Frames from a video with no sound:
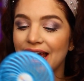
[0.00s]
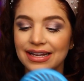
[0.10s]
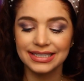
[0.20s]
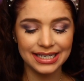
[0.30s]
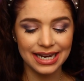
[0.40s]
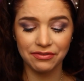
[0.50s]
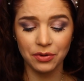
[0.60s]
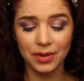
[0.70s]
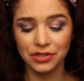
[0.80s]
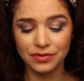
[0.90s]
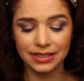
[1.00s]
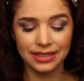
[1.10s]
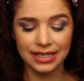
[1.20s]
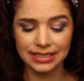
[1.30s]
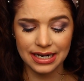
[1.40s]
I've seen everyone using
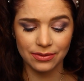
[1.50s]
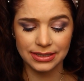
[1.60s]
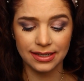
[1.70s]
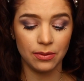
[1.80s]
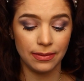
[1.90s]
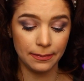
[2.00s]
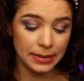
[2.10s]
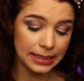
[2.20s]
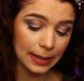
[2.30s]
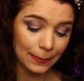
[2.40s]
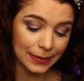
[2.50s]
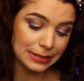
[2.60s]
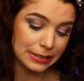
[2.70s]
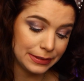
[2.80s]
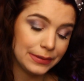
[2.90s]
these and I was like, well, let me get
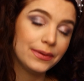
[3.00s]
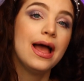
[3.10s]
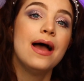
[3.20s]
one too.